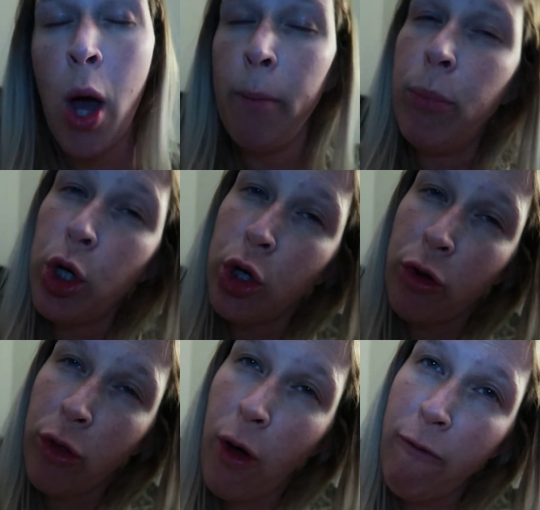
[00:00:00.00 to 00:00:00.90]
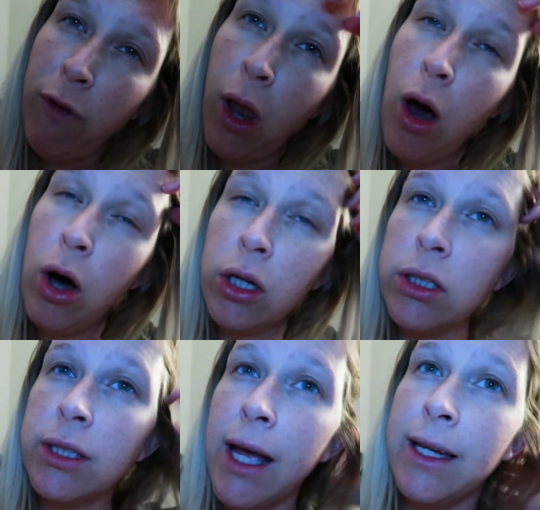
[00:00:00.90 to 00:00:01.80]
birth
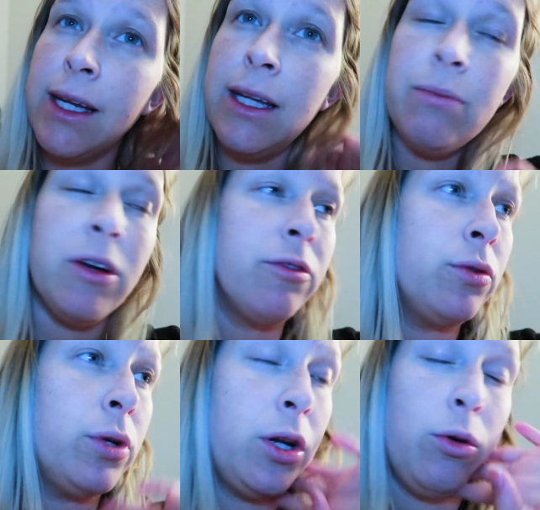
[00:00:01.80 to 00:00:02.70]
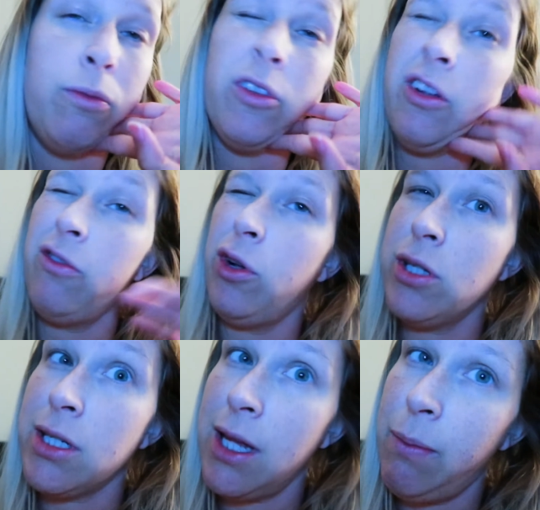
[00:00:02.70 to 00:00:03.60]
vlogs and eat my food and hopefully fall
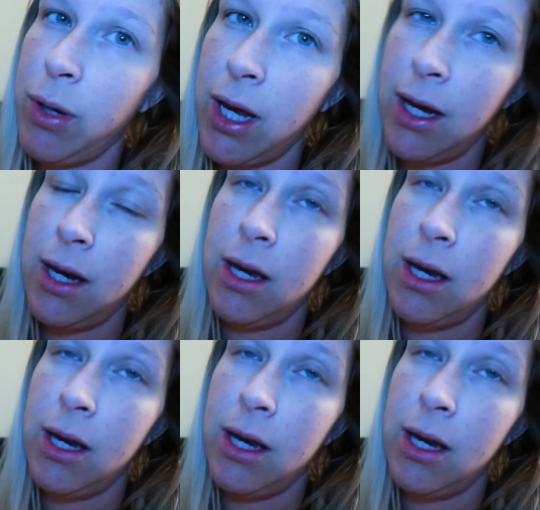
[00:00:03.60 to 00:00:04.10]
asleep again.